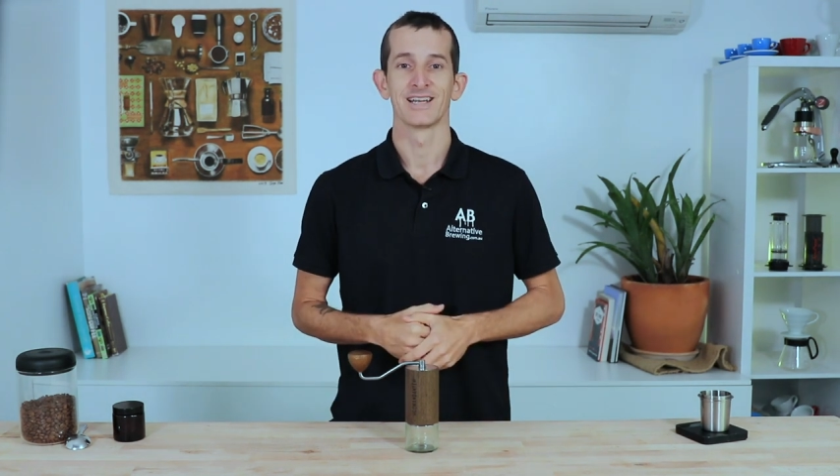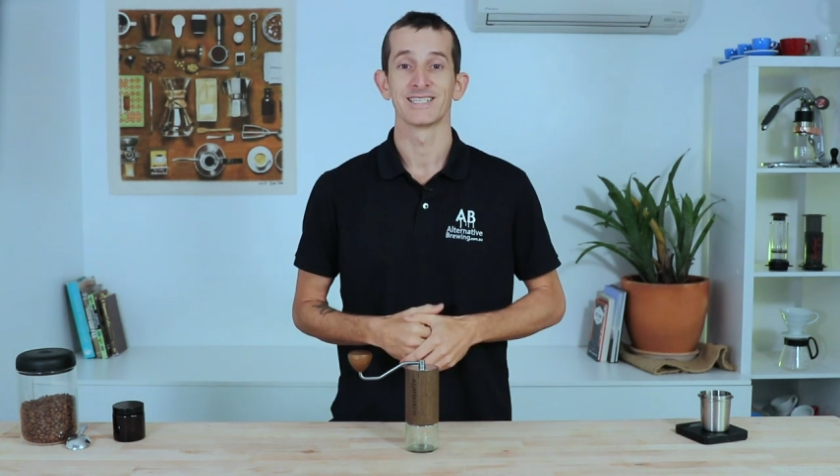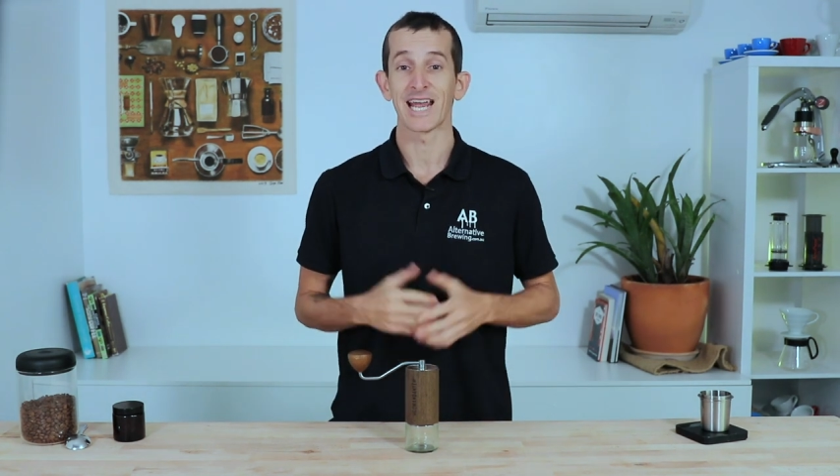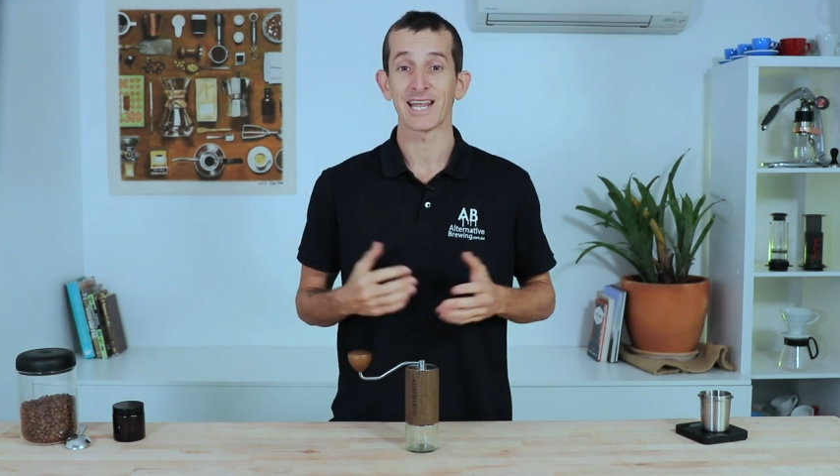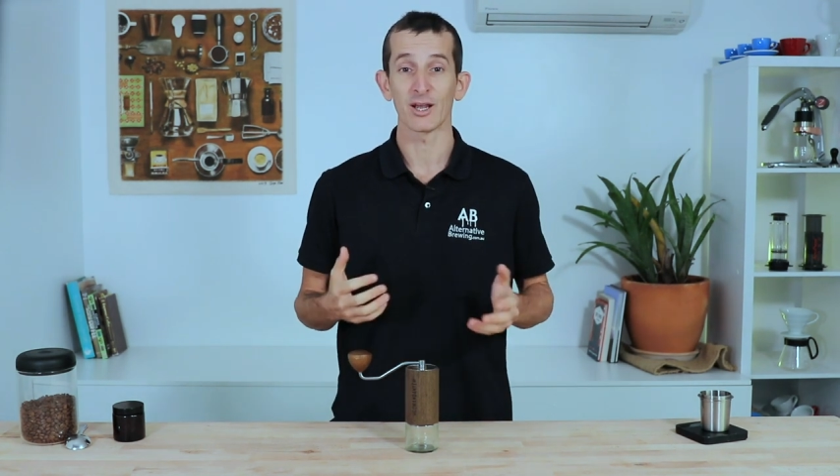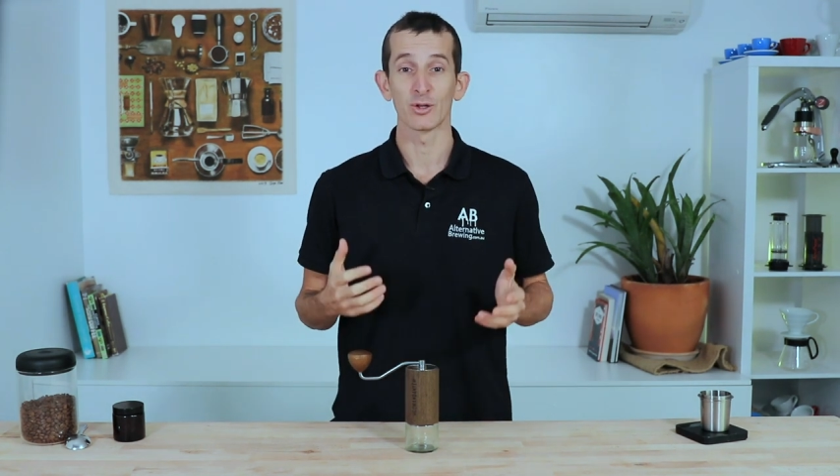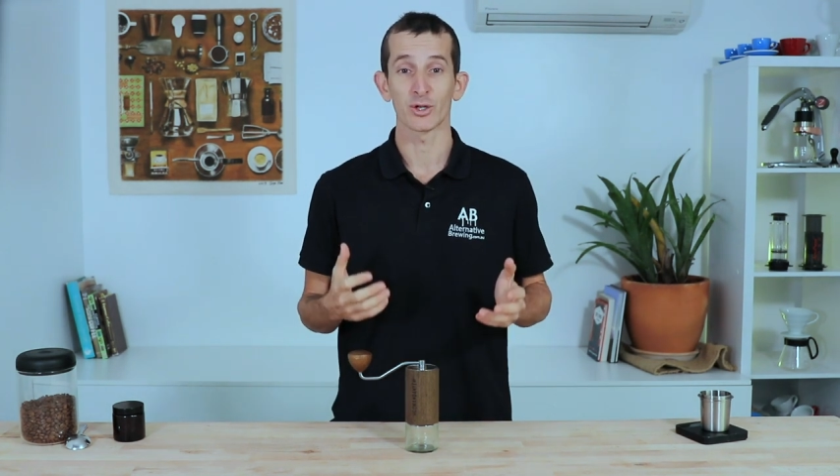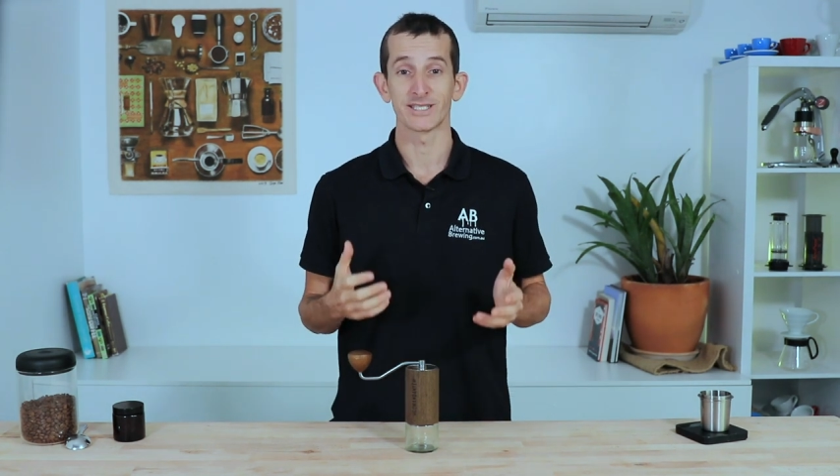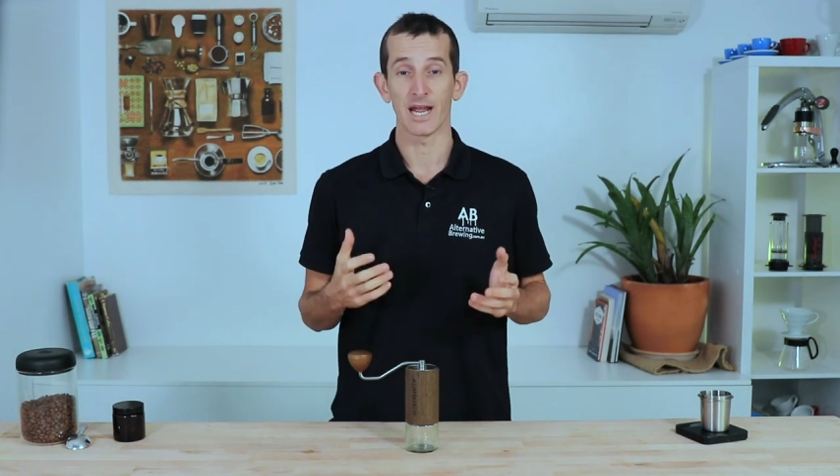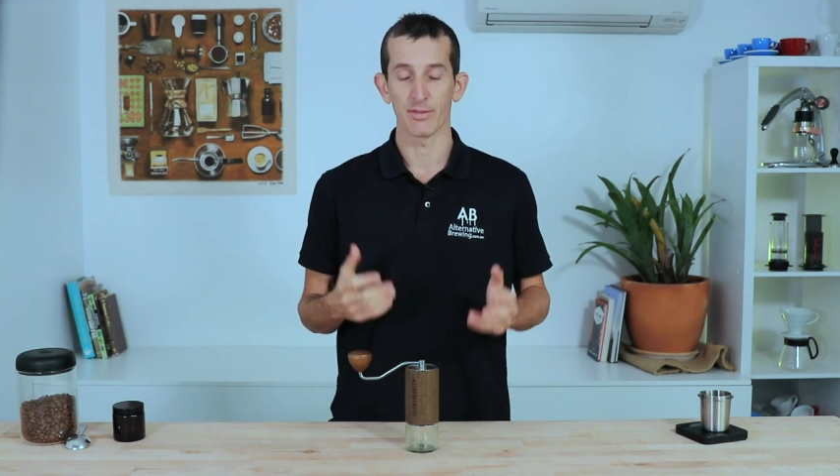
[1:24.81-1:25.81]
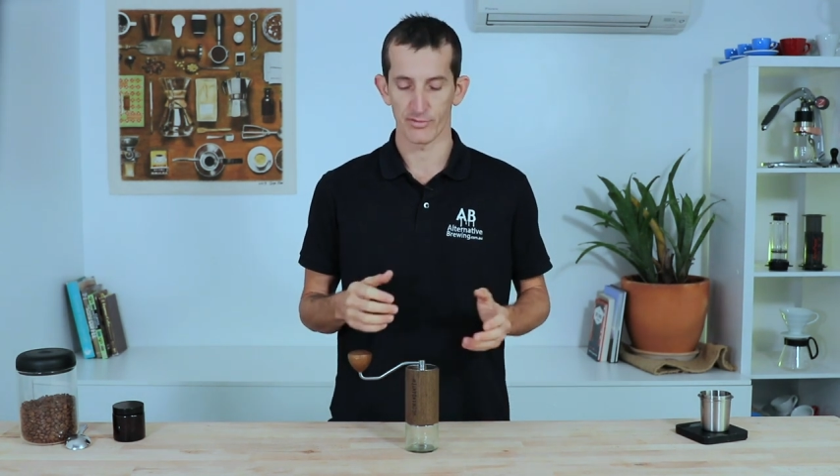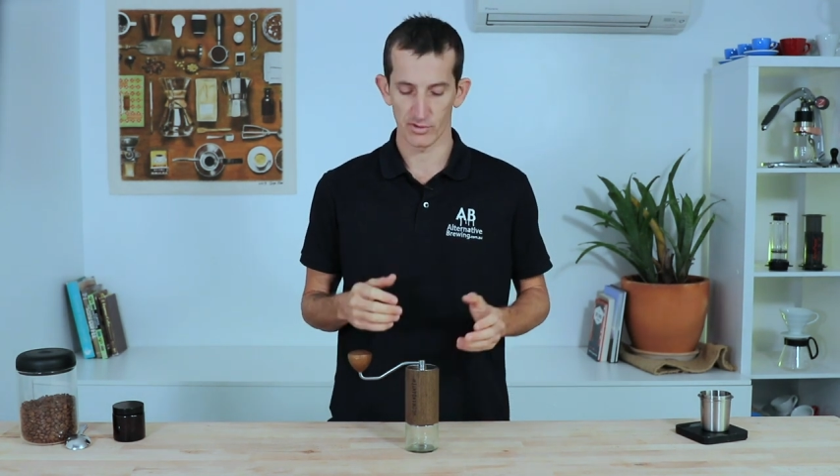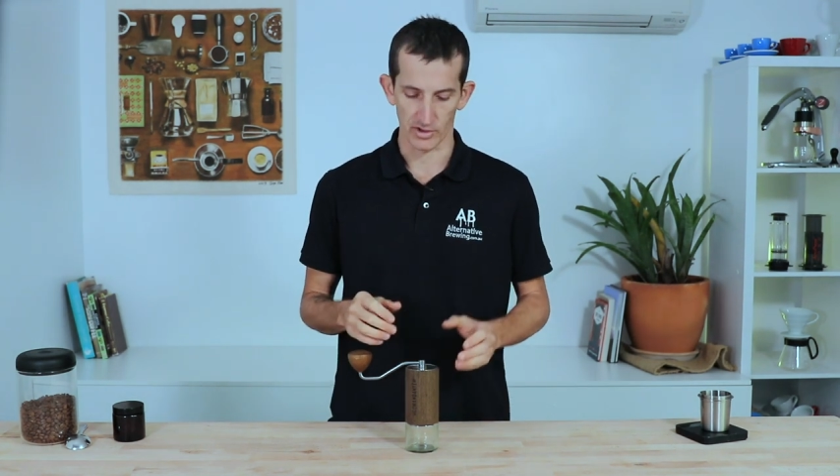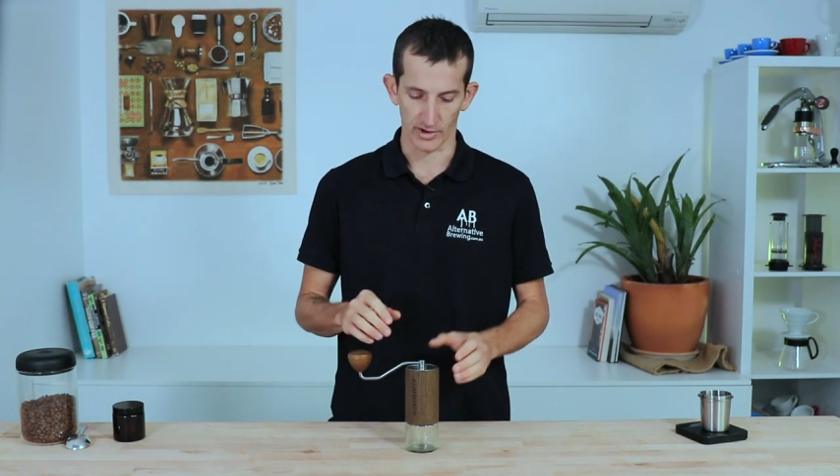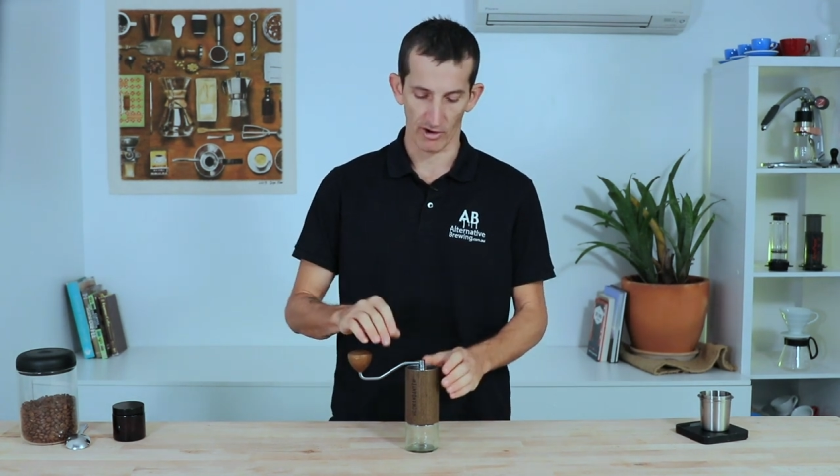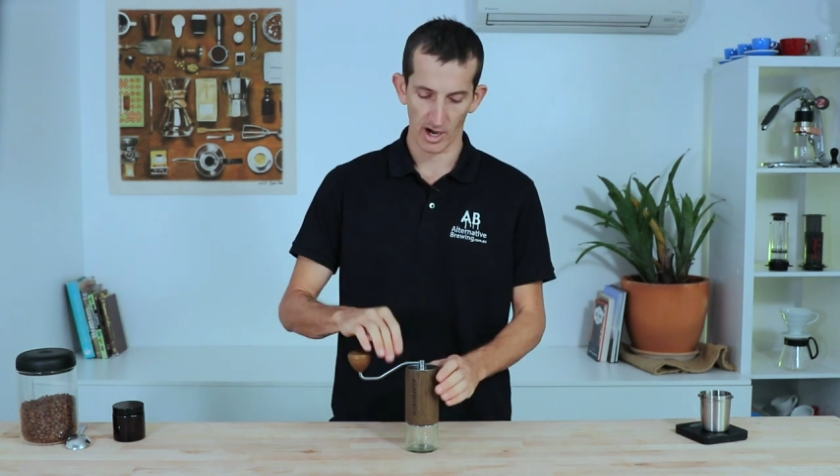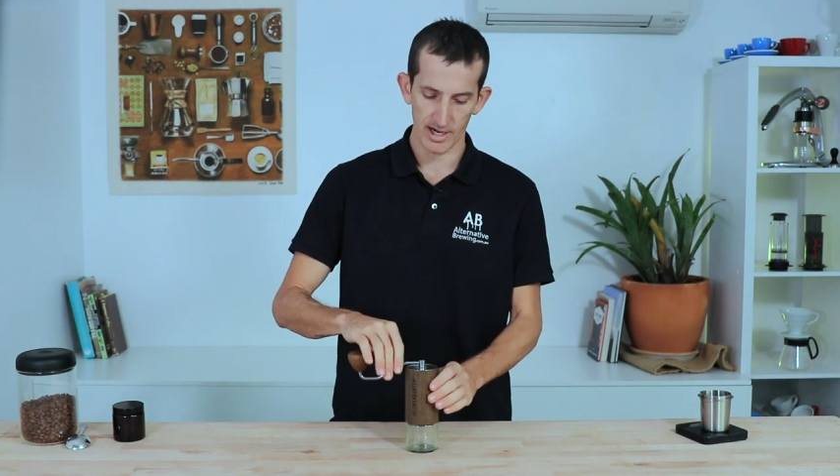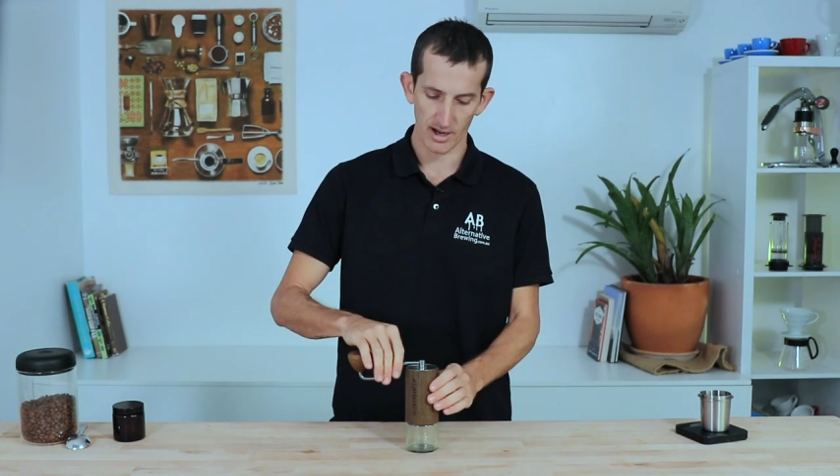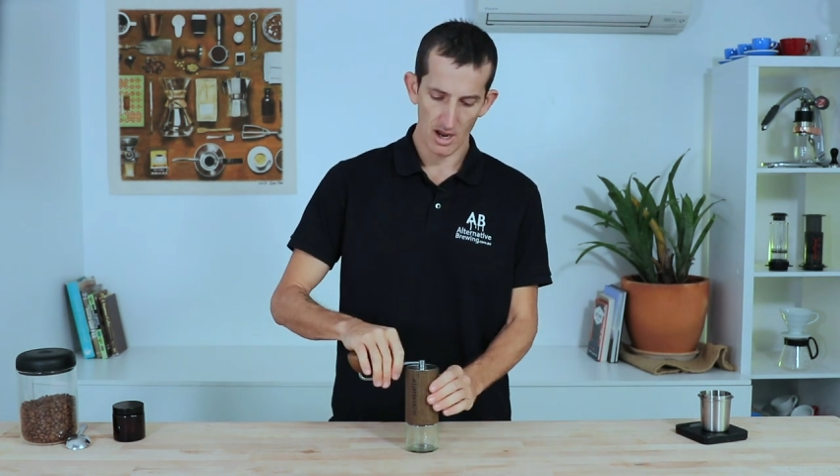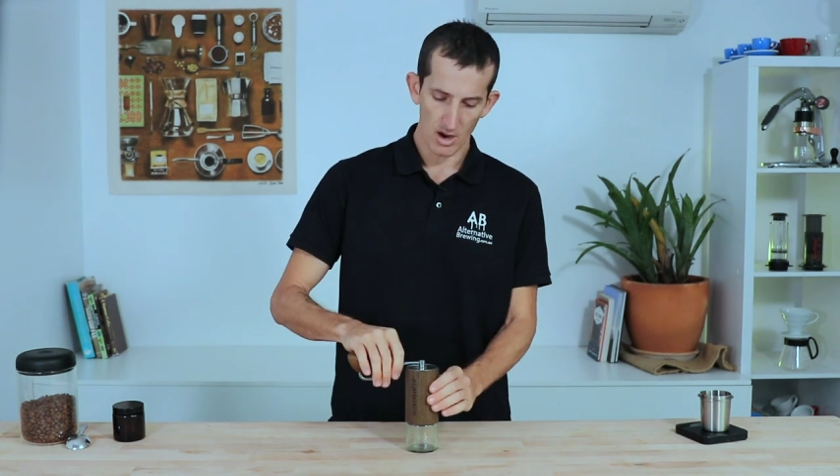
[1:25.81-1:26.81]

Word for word: Taking a look down through the grinder,